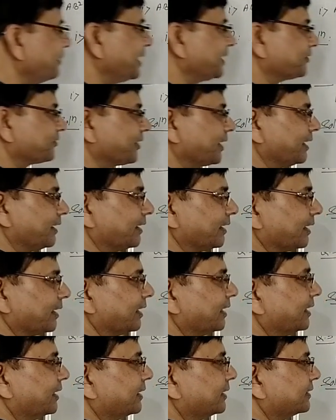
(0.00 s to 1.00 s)
the big triangle,
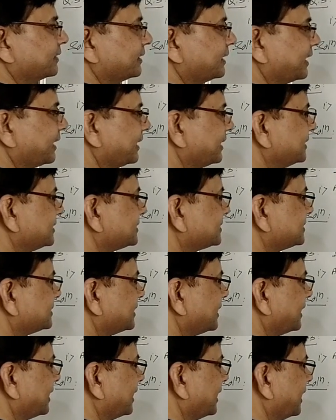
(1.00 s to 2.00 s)
that
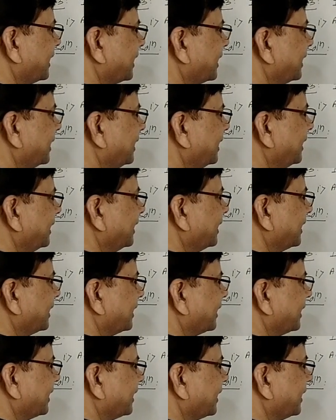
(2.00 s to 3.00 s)
is angle
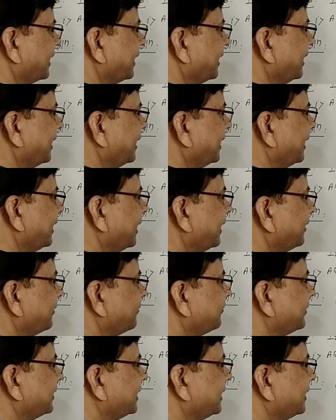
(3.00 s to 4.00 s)

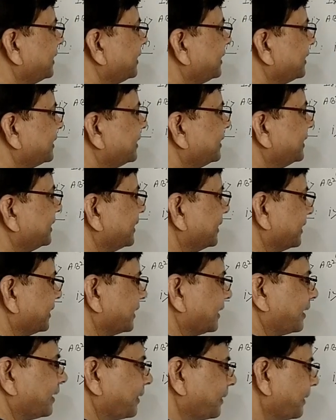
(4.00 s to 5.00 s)
ABD.
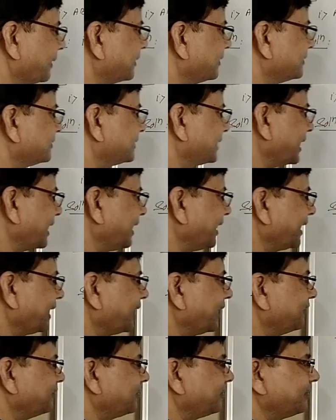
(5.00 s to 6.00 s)
Second
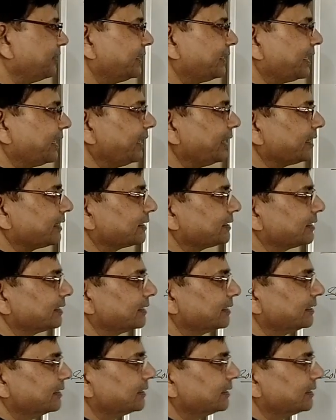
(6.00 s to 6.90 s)
angle we will take,